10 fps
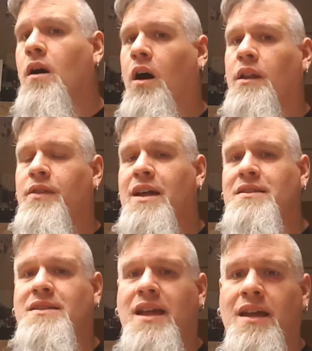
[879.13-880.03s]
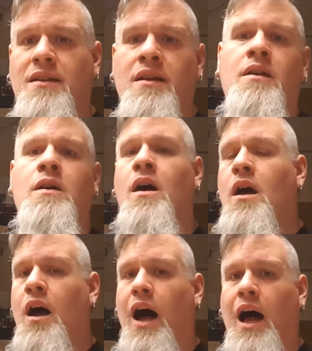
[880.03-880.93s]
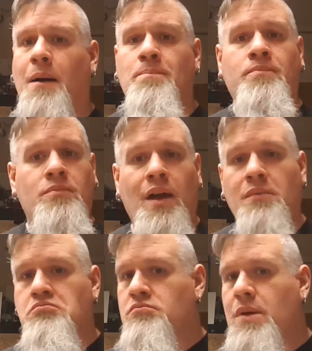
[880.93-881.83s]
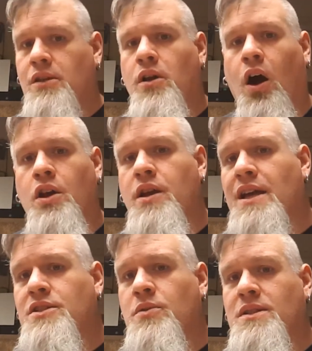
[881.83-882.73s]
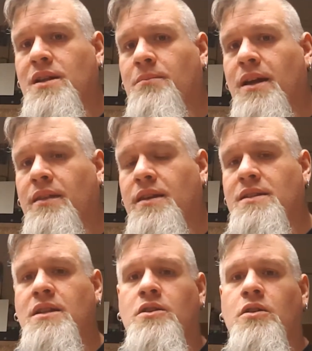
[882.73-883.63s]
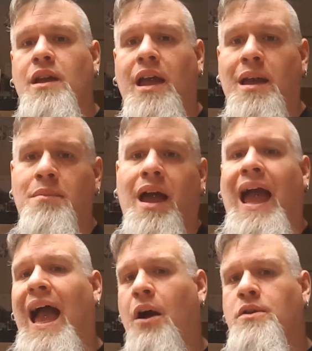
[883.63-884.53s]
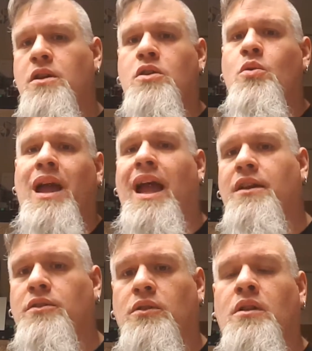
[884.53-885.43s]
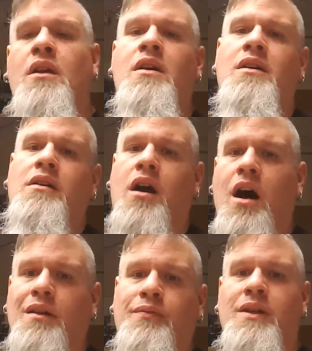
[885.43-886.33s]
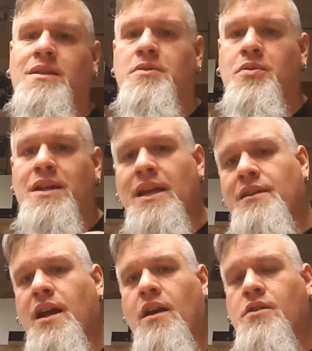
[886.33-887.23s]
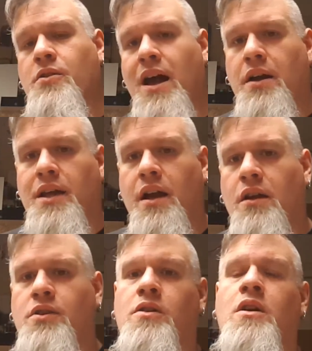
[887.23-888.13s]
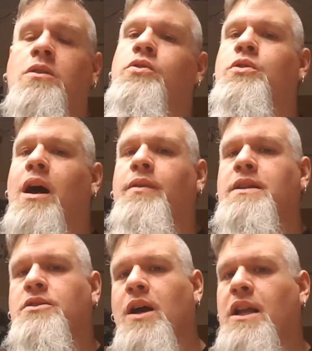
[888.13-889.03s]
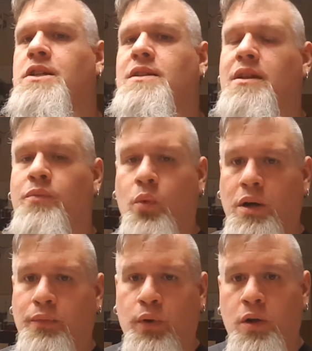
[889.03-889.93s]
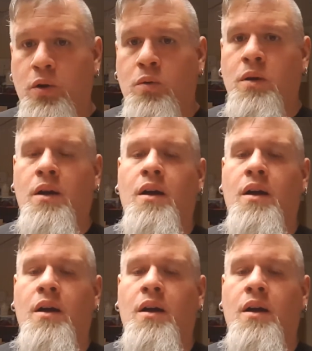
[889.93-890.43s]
all of that said, are you guys doing something like this in your game? How do you handle conflicts between in character and out of character? Do you have any strategies that have worked for you?